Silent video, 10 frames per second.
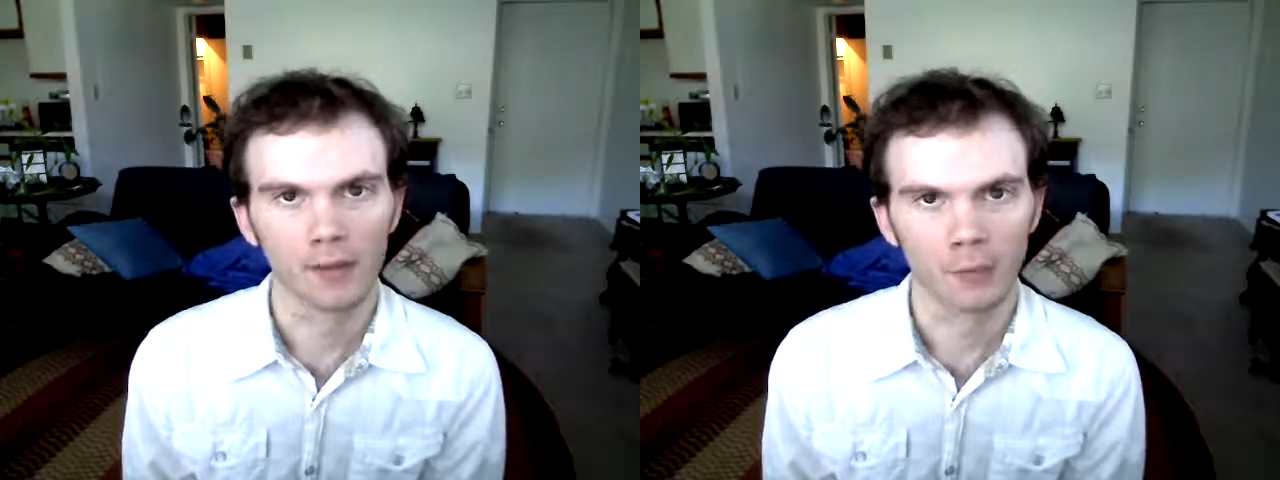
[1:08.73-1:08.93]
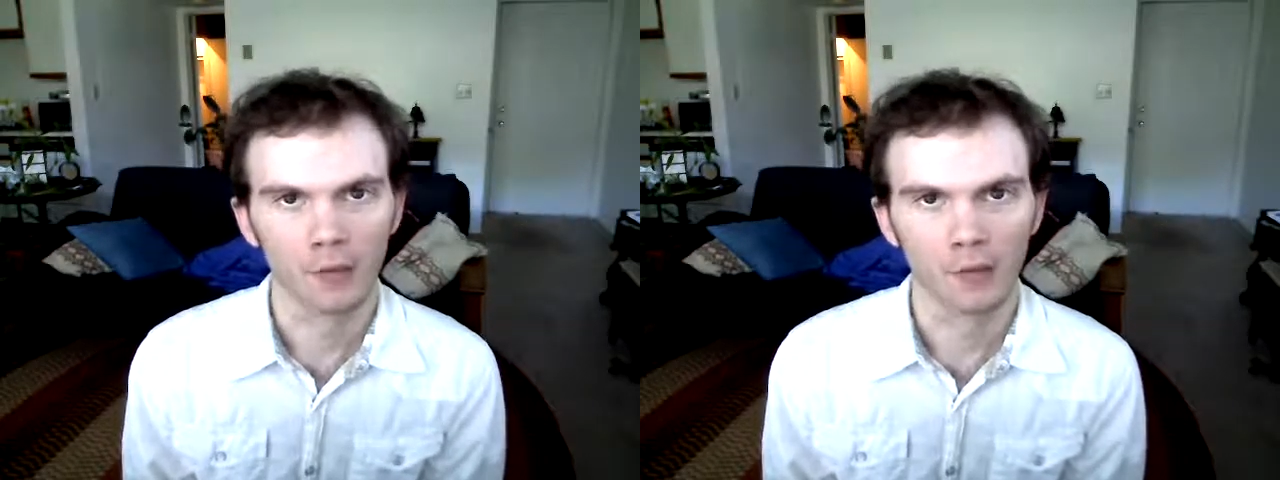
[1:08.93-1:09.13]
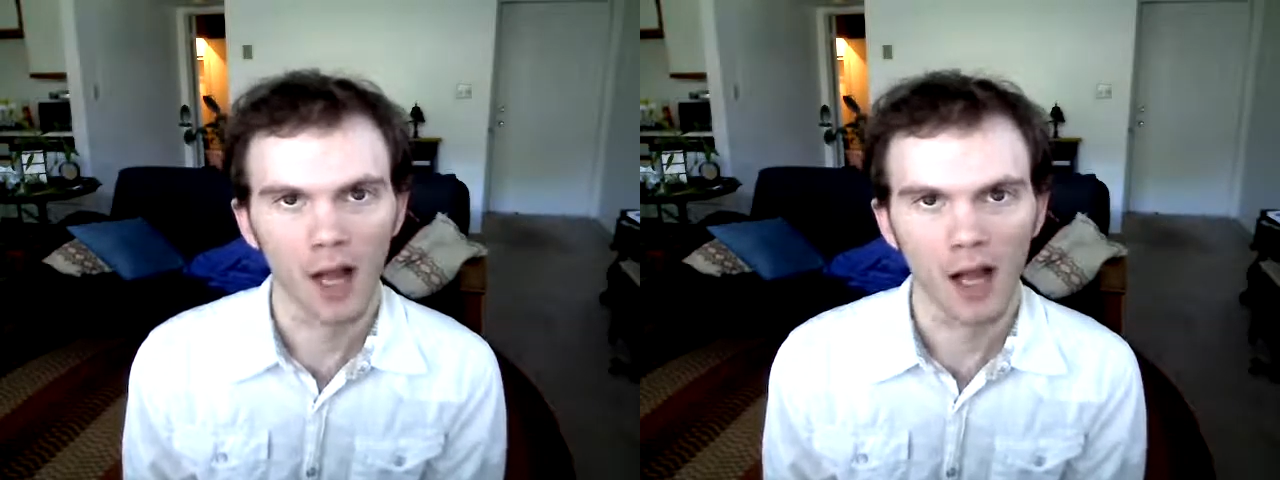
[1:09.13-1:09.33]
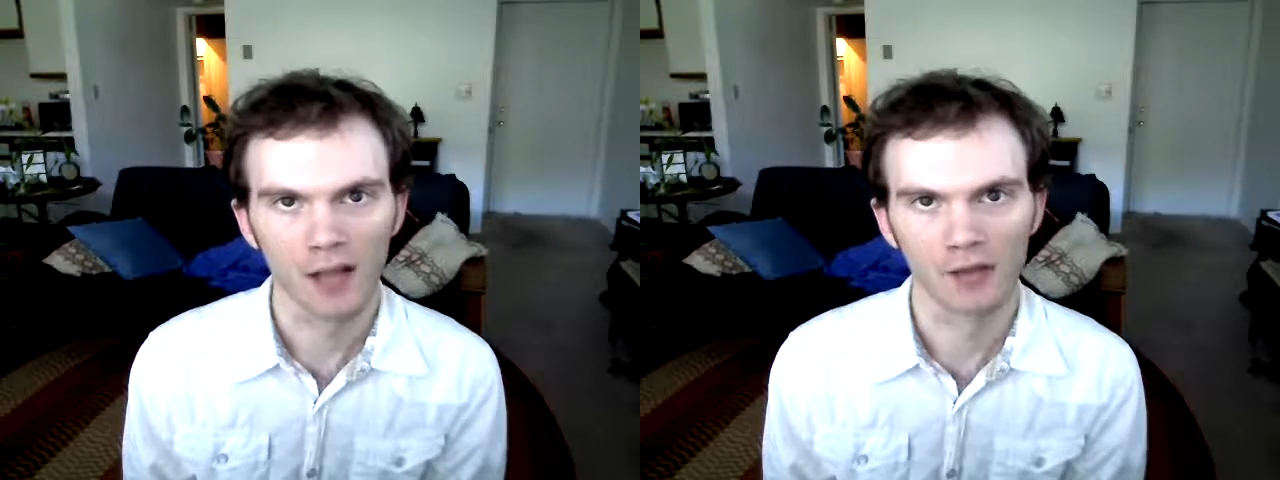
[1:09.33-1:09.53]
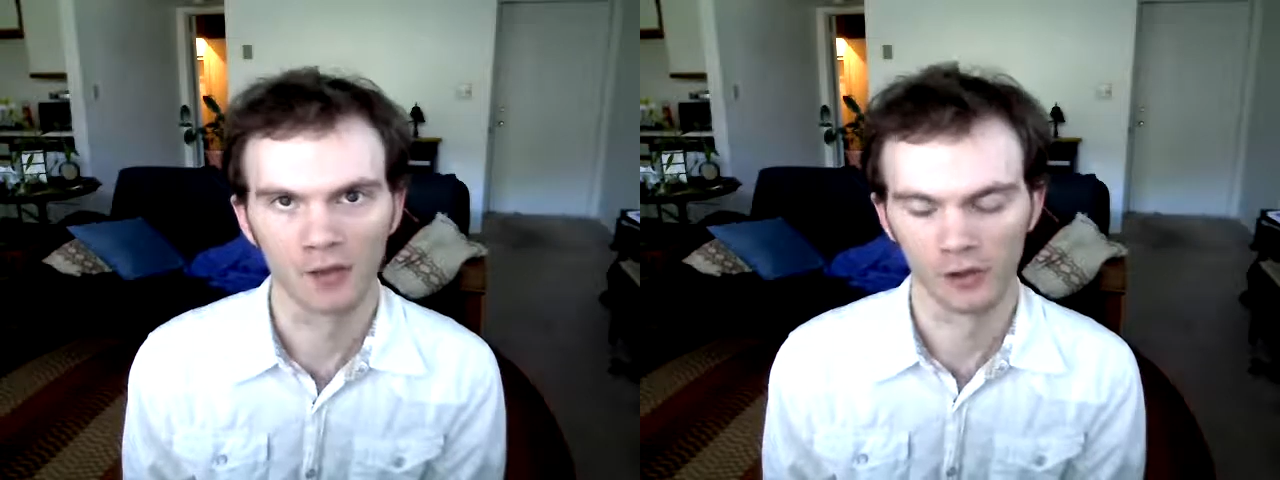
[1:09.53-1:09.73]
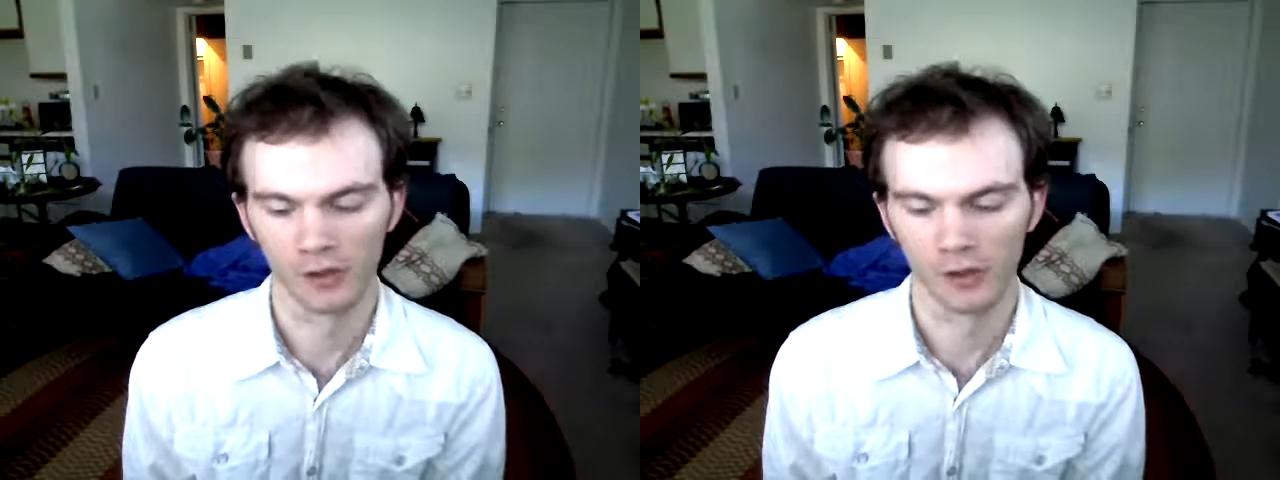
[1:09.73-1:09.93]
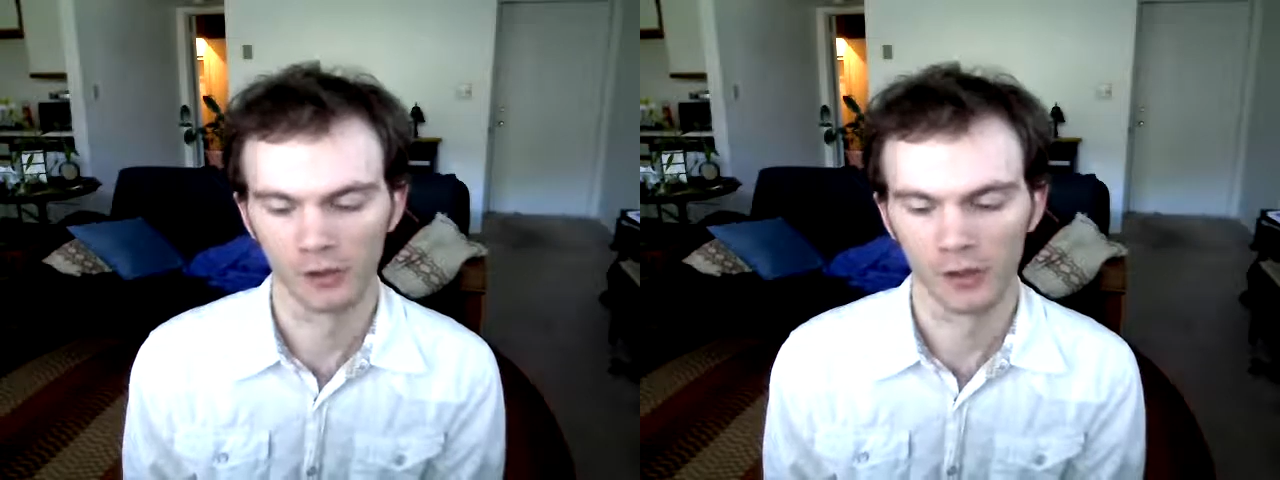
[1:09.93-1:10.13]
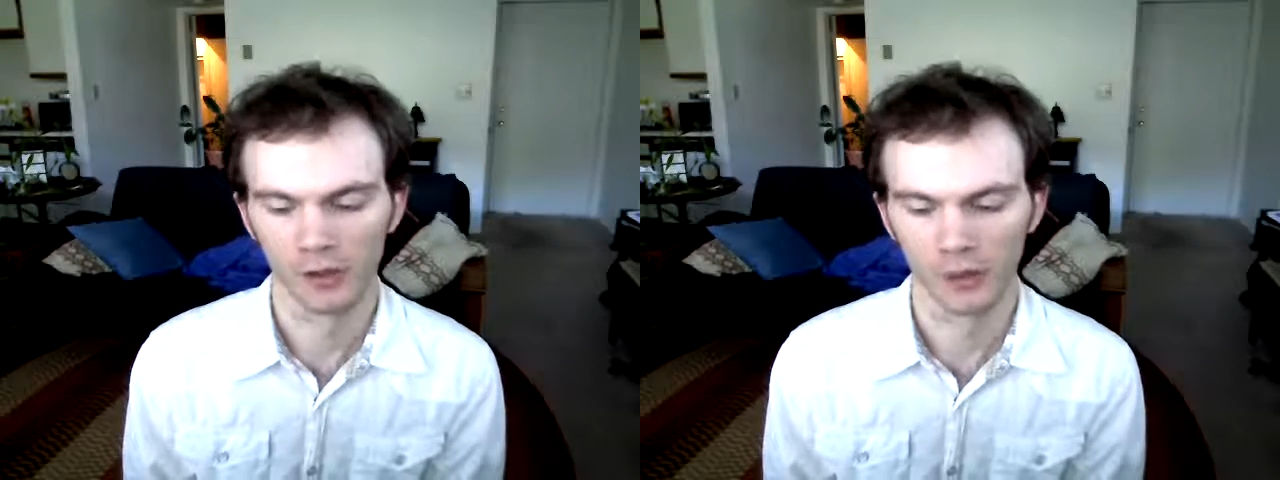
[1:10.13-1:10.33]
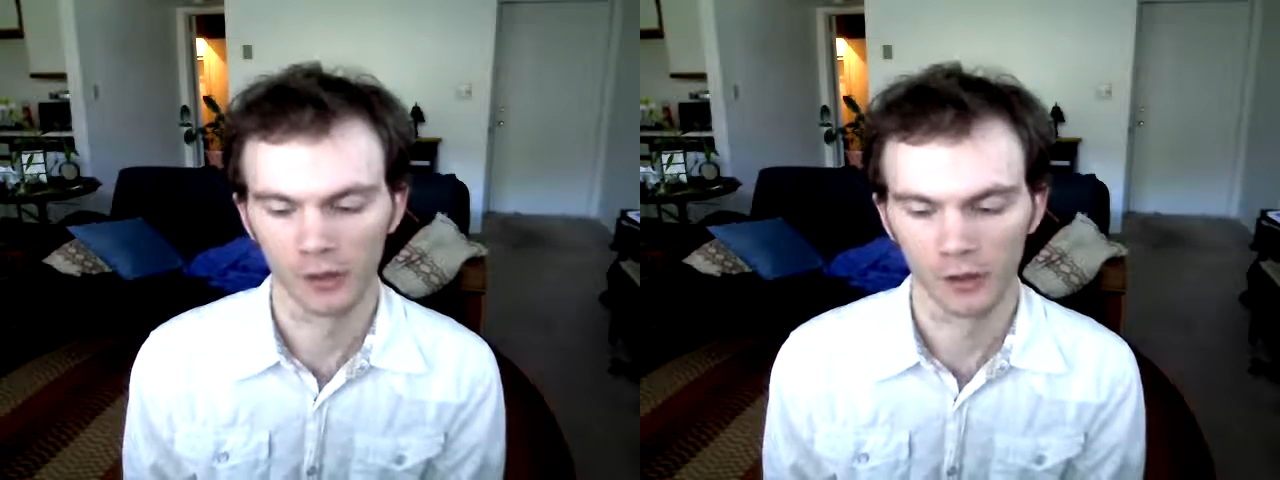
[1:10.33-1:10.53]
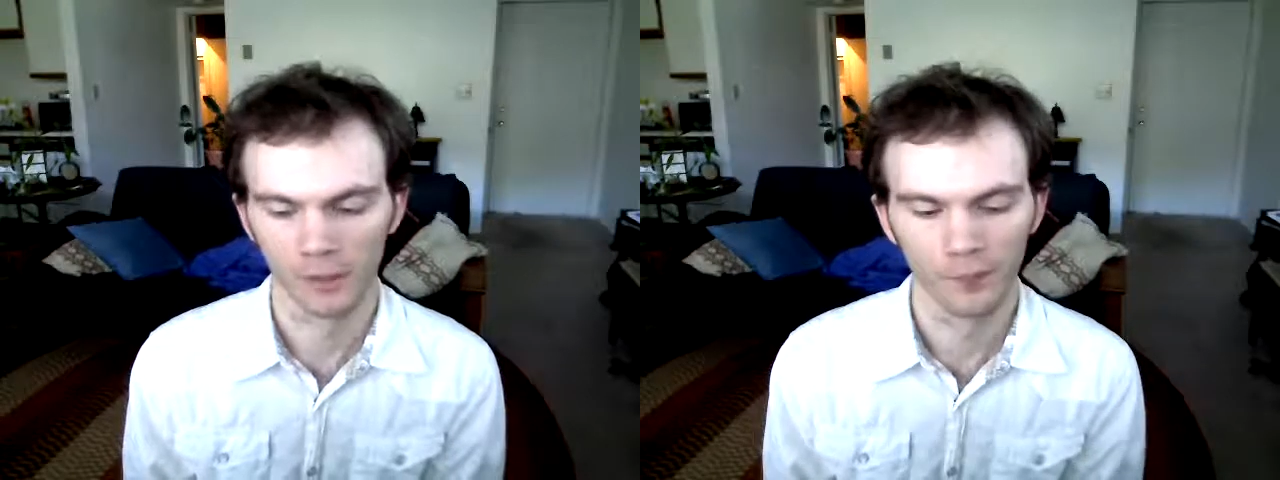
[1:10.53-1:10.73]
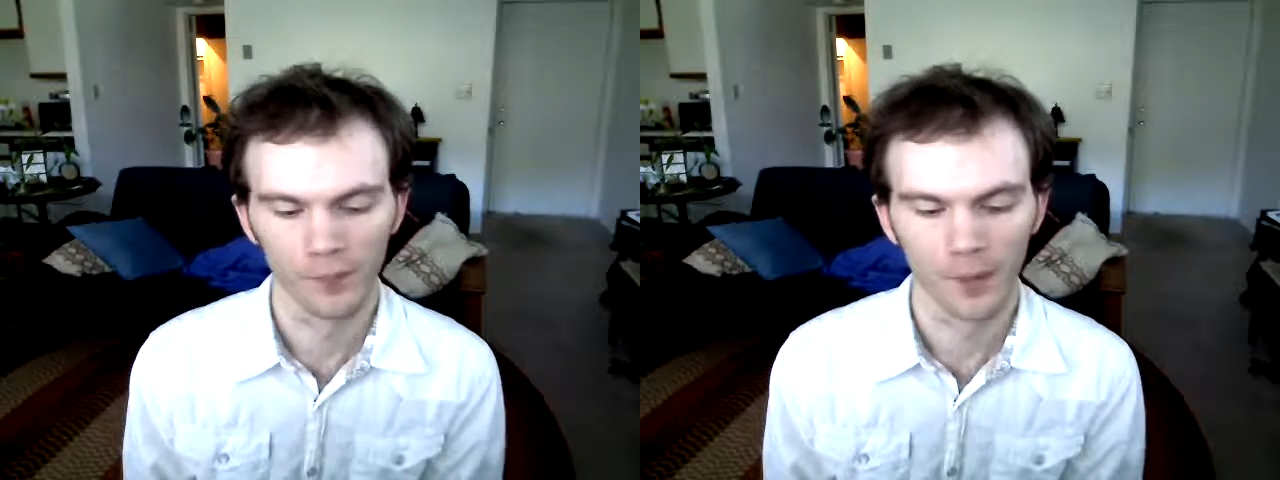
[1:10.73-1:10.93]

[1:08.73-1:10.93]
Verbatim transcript: is more of a hostage situation here.